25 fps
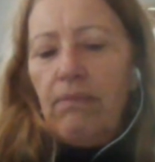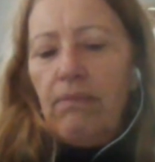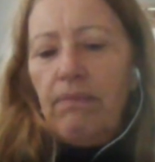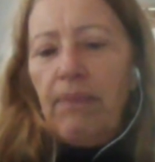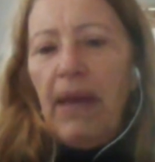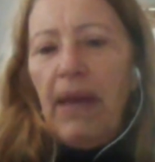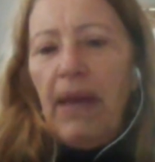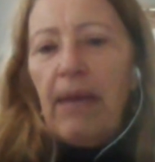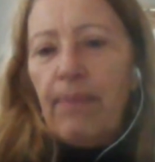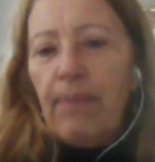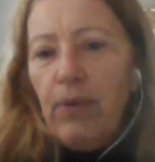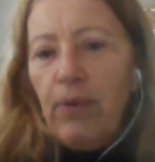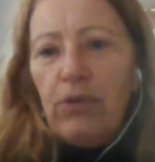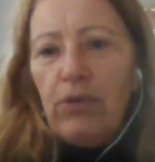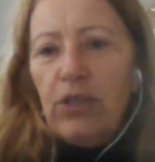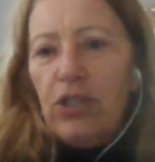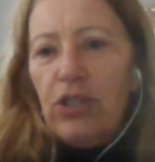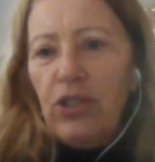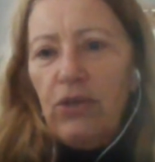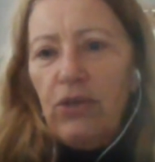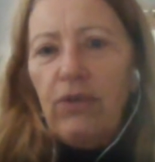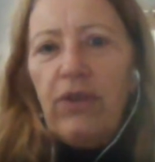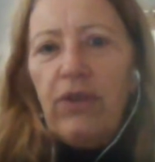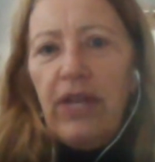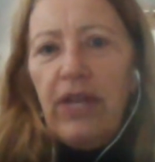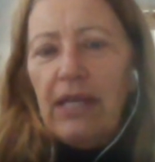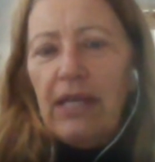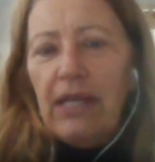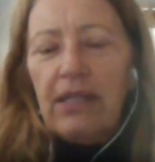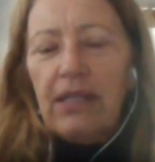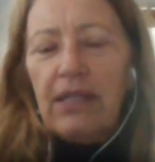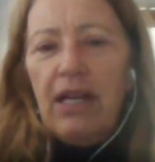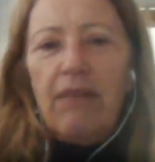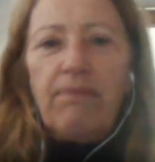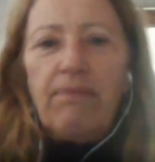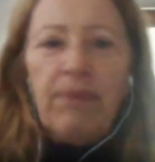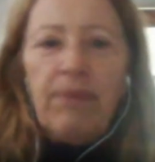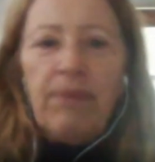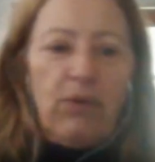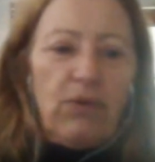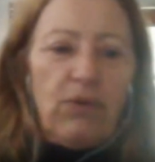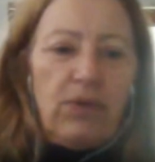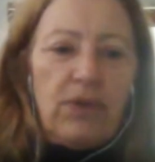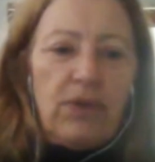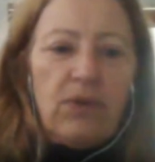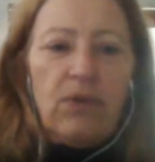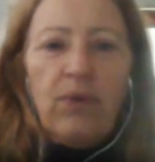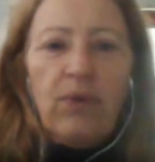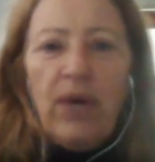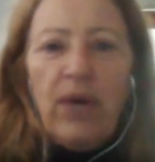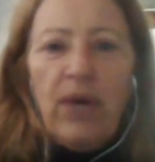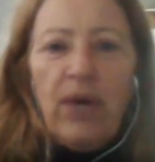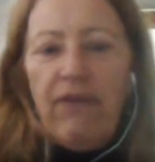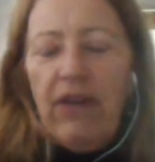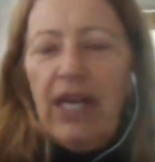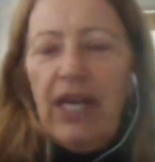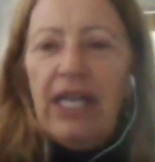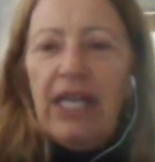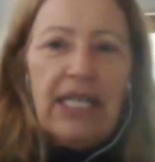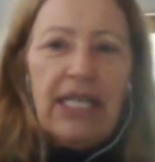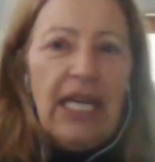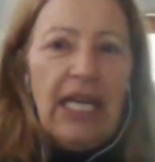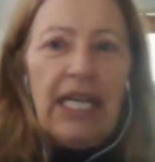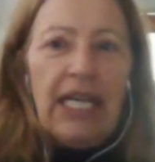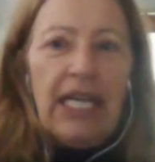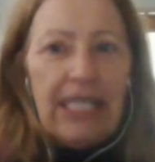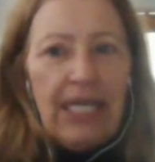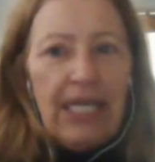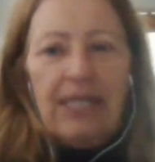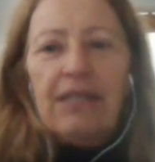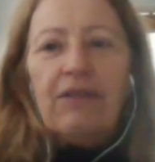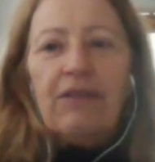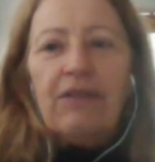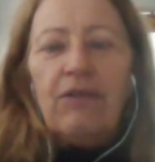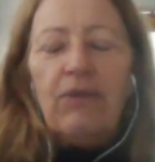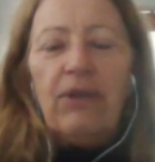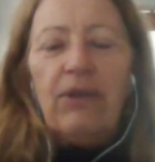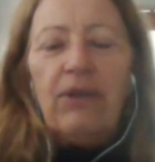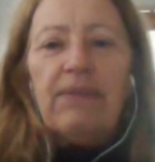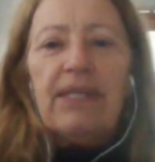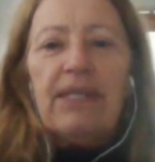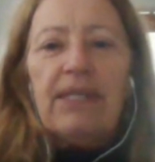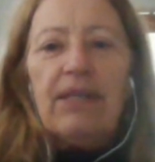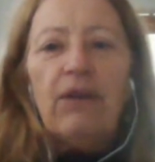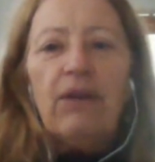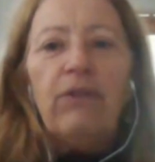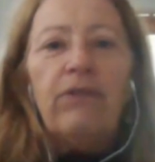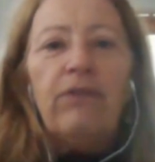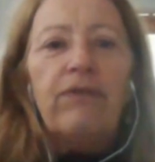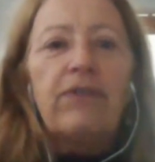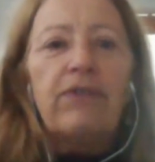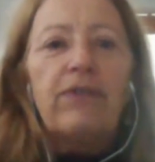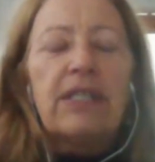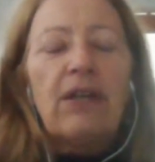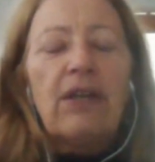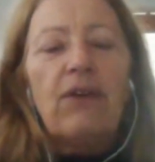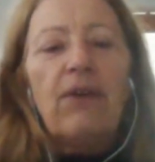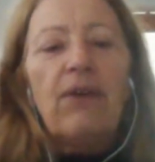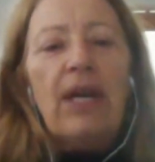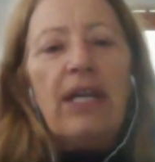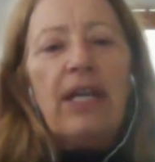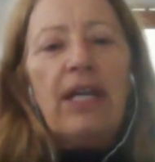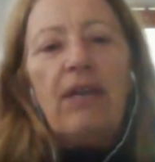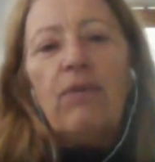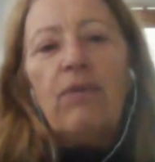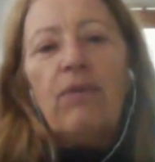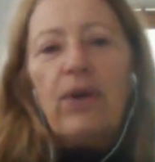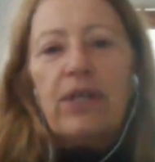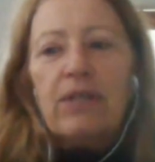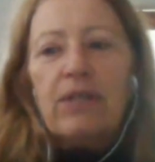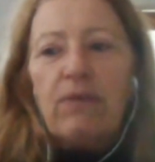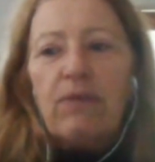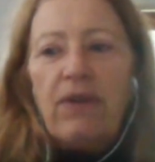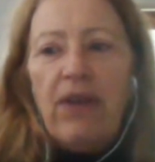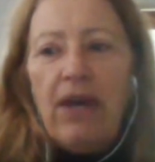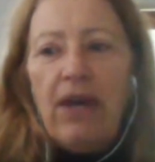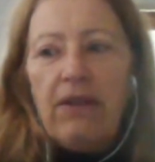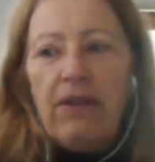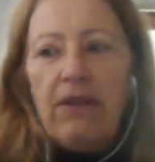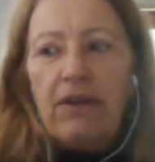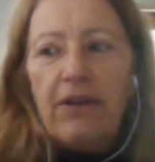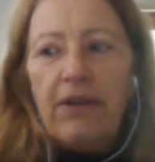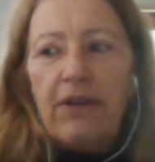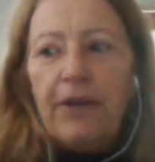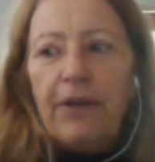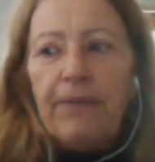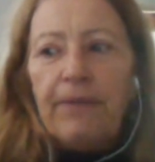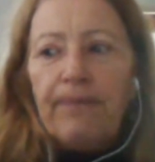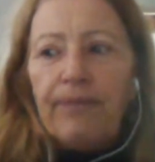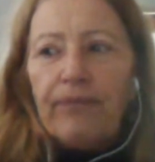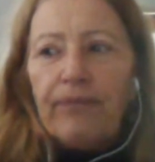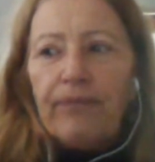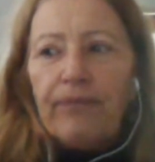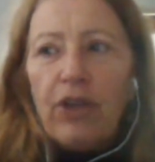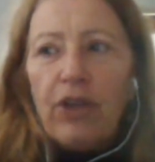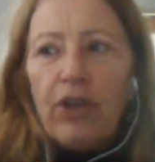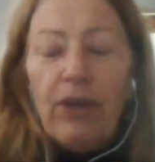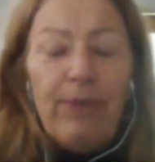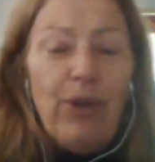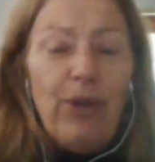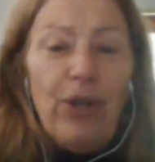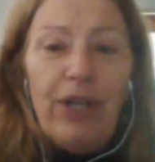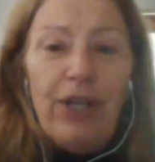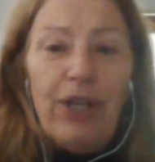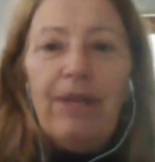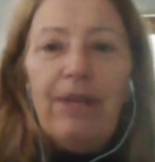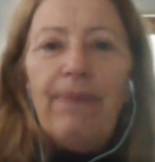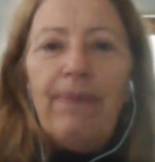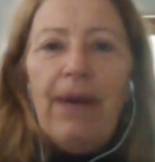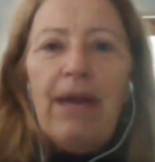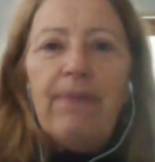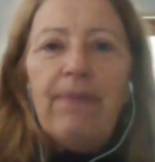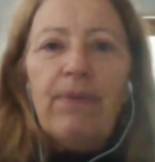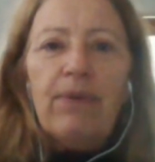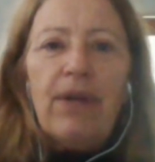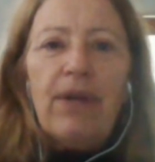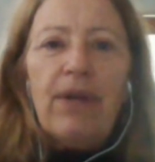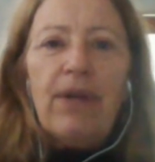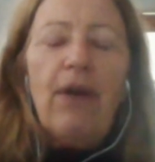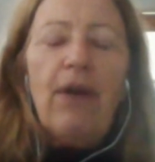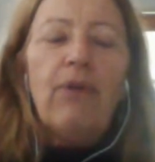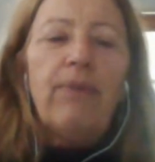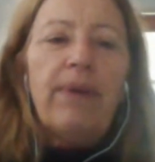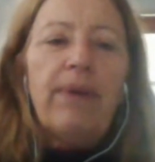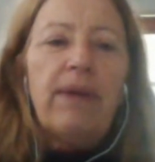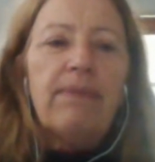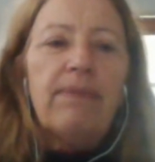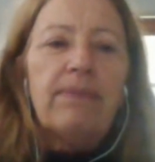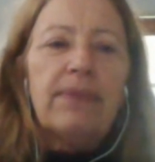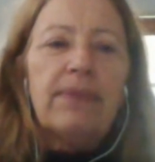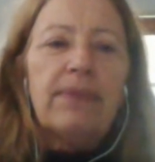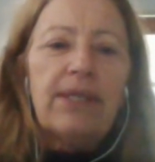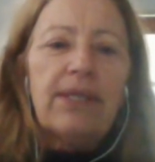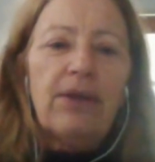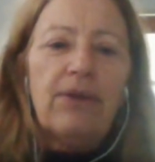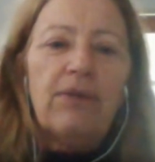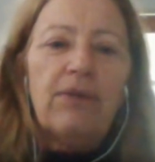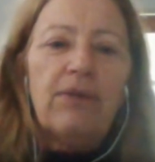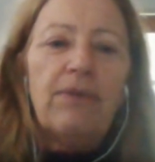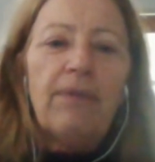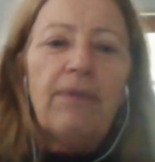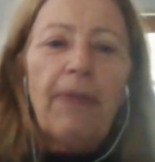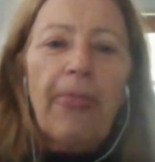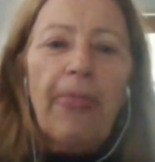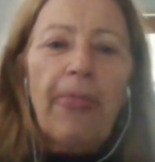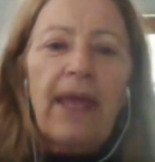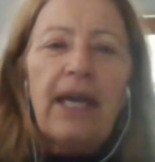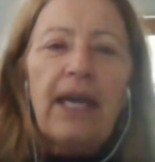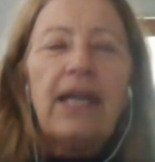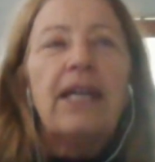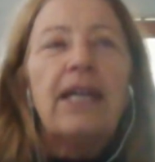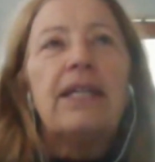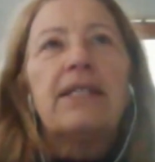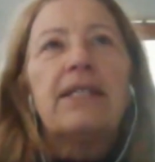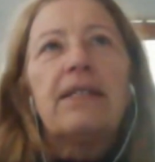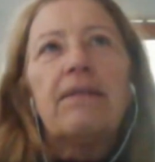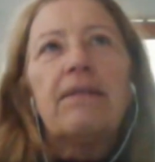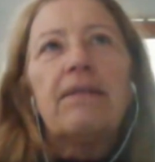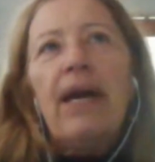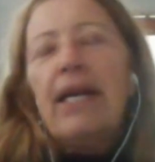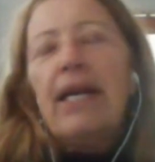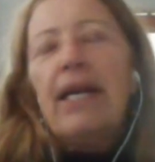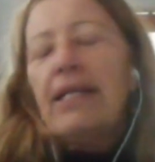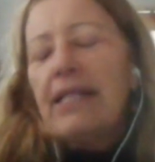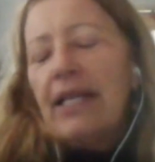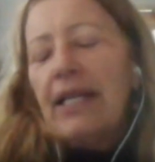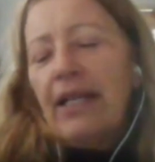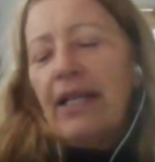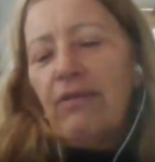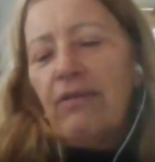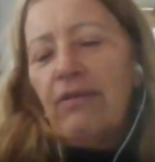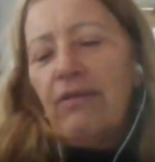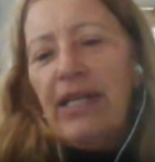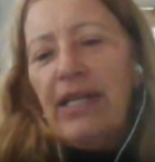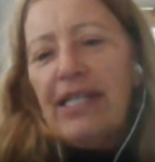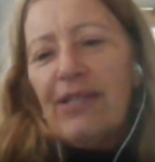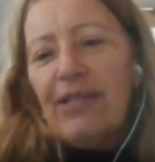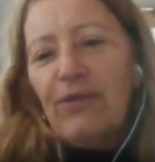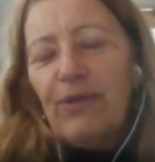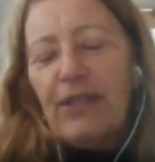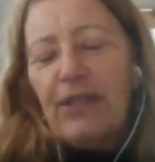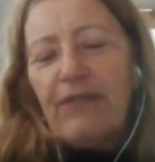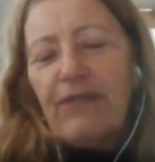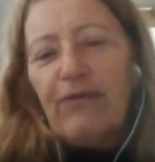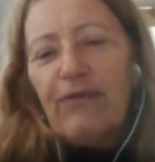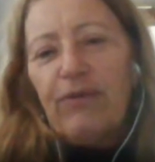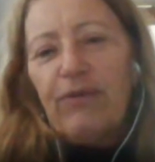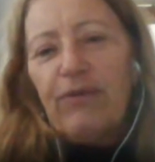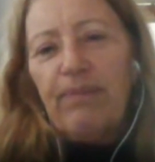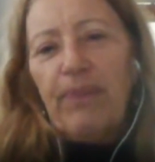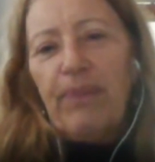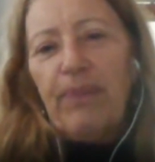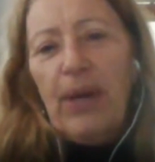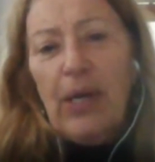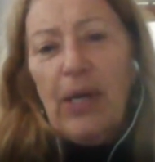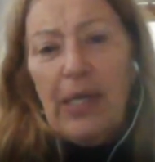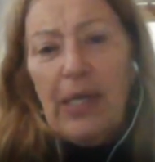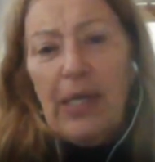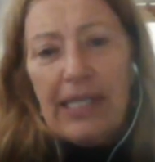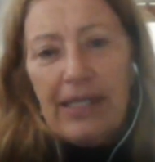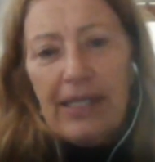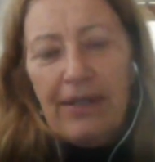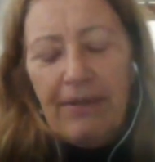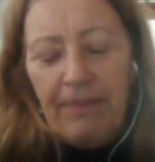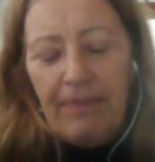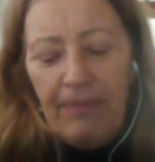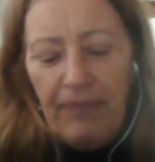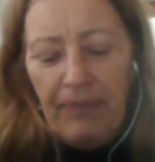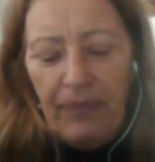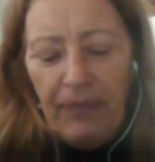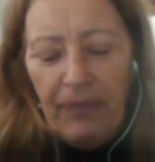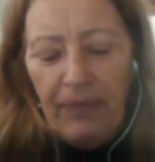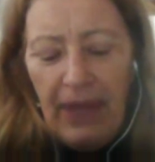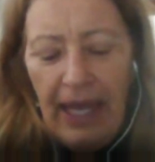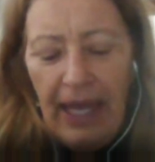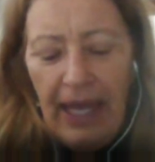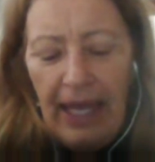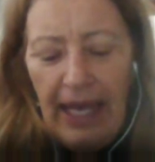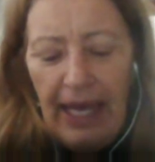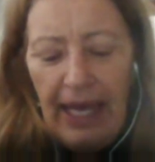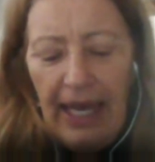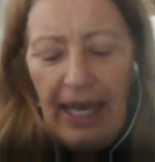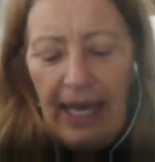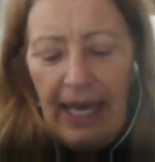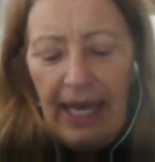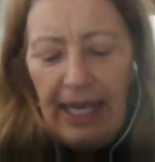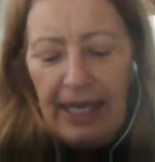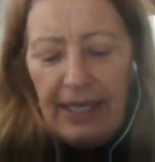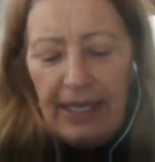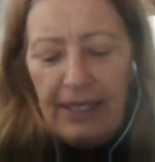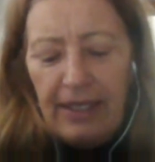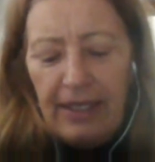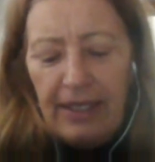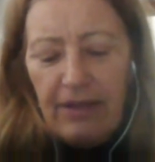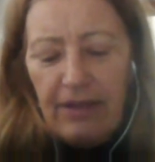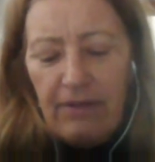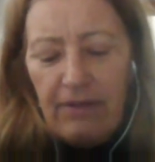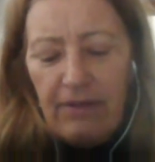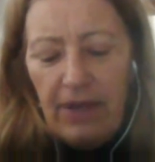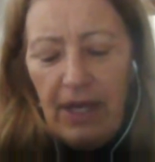people to do things like builders or whatever. He does it all himself. So, and he works with other community people to help him. So he's an amazingly resourceful person. And